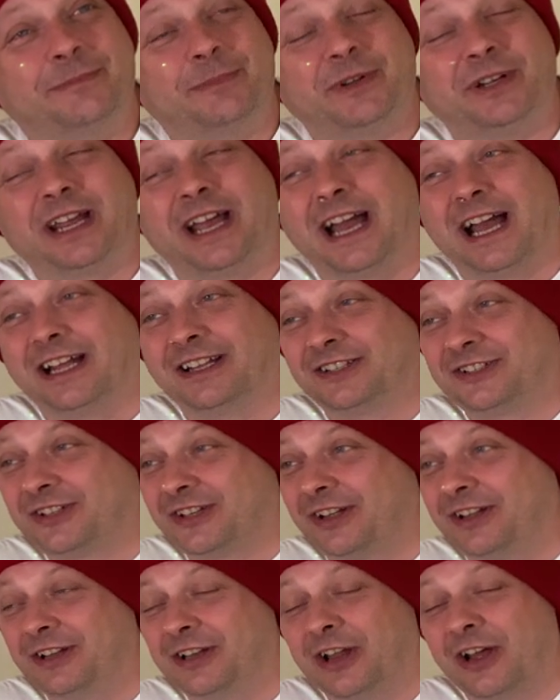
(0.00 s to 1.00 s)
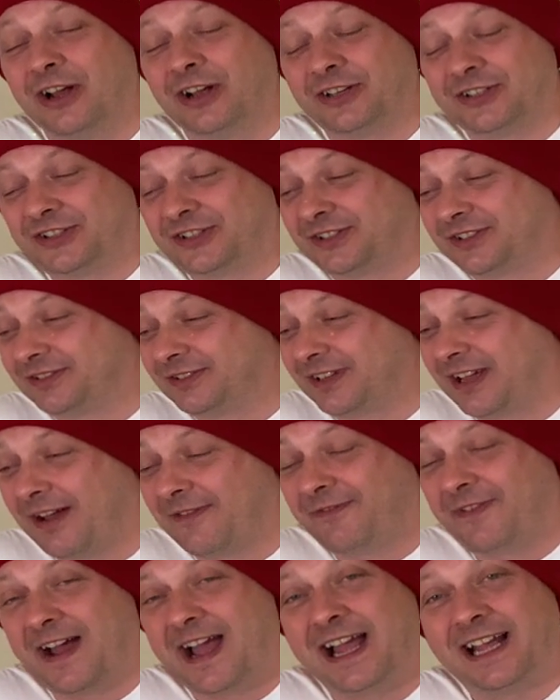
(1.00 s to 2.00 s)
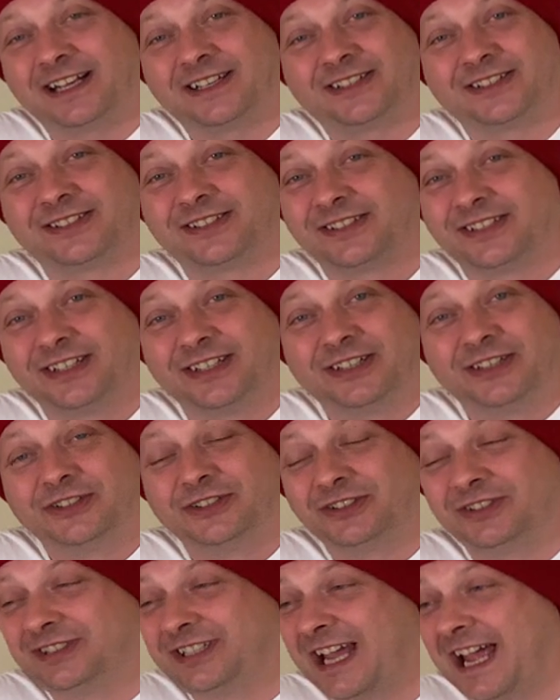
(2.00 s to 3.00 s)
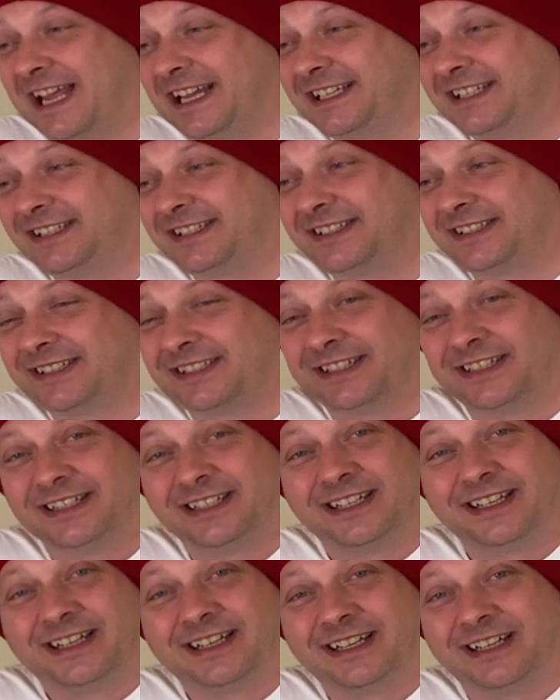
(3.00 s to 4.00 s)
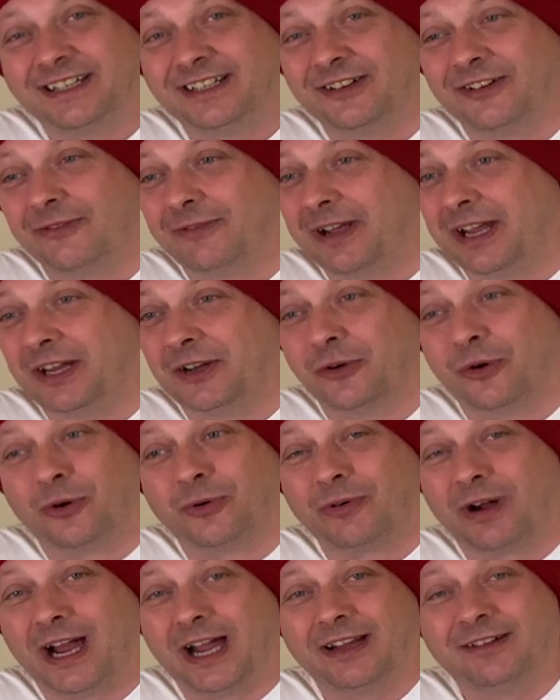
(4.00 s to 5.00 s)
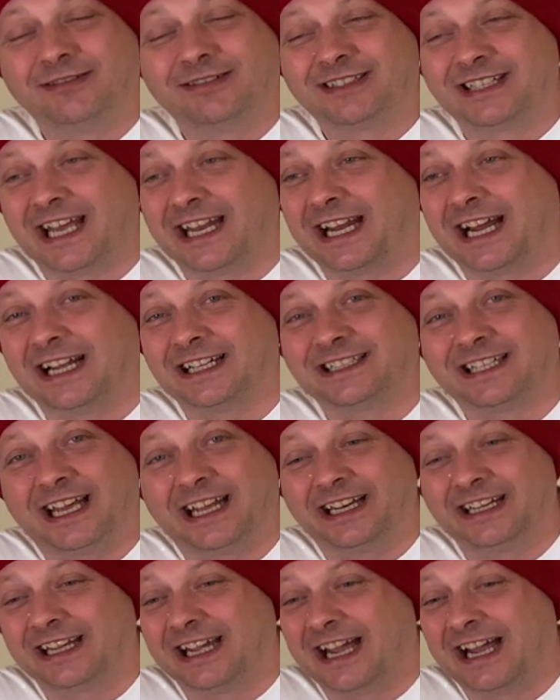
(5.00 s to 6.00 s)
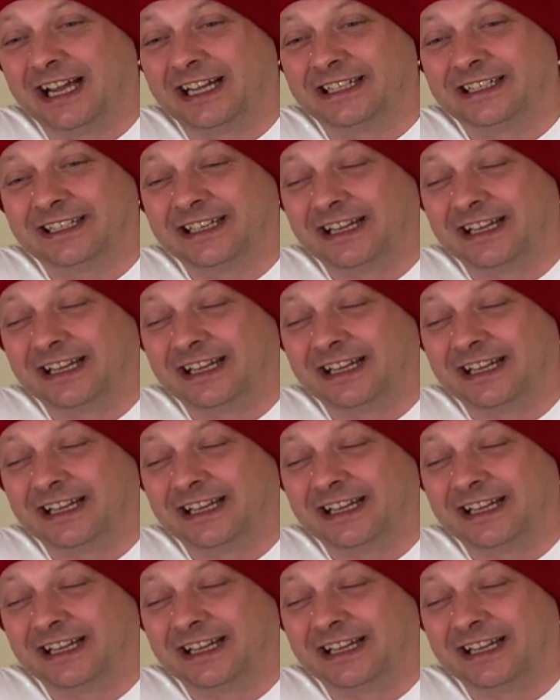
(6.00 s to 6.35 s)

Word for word: But yeah, so looks, effects, taste, you know what I mean, all round, 10 out of 10 again.